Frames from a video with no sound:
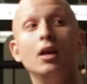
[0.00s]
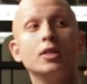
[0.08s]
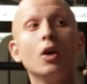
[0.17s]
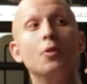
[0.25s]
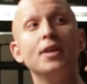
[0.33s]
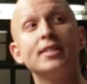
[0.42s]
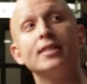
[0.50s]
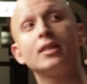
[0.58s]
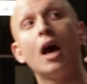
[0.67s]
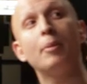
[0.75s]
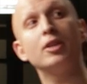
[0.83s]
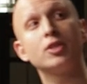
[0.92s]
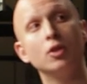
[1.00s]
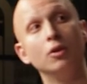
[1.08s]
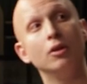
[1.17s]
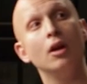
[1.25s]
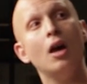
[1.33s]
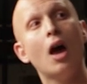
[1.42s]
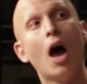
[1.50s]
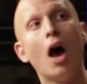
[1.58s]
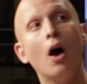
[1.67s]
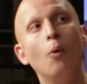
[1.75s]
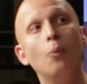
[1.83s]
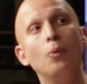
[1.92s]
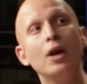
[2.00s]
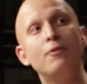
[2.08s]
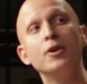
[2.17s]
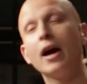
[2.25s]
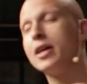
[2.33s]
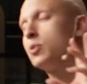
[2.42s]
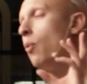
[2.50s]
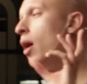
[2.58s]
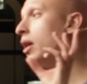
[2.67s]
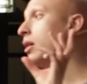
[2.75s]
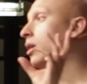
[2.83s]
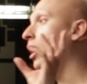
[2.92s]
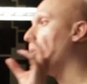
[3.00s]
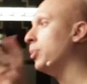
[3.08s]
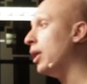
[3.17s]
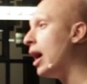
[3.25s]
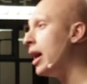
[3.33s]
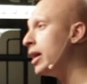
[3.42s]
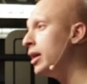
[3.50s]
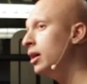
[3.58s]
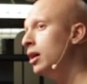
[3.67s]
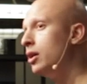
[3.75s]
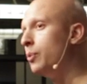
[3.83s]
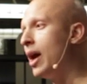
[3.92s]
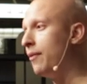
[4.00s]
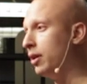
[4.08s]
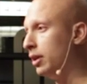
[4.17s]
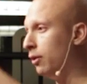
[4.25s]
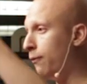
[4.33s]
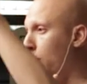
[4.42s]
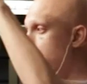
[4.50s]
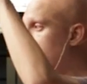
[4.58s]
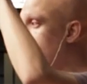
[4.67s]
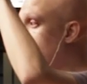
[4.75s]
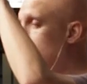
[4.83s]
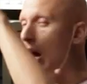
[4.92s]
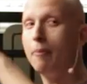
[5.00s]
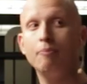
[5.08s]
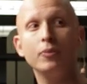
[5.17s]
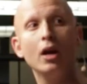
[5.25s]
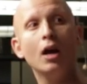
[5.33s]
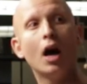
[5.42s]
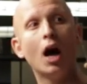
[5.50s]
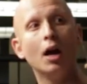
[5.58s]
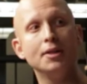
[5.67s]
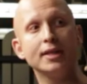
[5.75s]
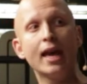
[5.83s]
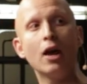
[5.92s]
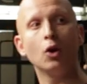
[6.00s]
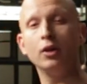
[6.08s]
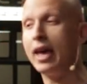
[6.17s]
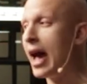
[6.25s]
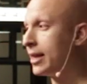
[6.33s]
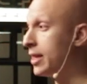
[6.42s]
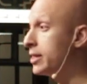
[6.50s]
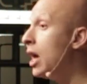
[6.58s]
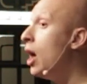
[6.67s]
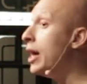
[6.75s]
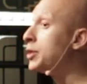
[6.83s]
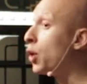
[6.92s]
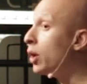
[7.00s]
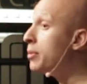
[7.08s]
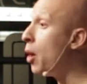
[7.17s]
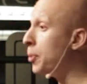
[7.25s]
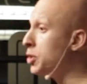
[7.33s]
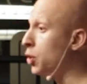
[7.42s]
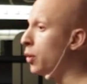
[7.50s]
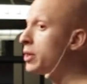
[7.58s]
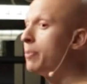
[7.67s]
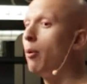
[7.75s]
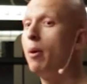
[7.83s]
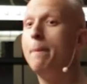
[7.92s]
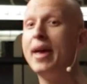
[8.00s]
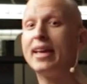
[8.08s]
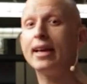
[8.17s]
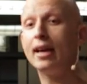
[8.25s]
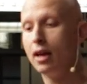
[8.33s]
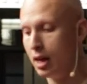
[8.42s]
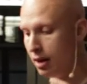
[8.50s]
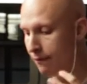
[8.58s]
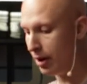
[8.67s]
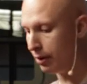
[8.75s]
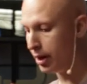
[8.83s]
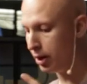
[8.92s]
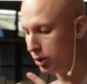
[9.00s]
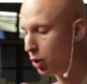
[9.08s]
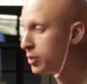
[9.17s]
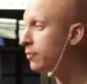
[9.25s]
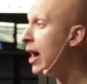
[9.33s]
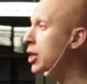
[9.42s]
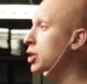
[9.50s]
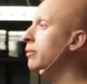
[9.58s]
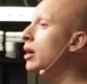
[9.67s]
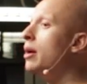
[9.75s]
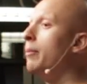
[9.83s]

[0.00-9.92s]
So this is coming soon. If you guys want to apply, we have a little form you can fill out to get early access. It's going to be open source, but we're baking it in a very closed fashion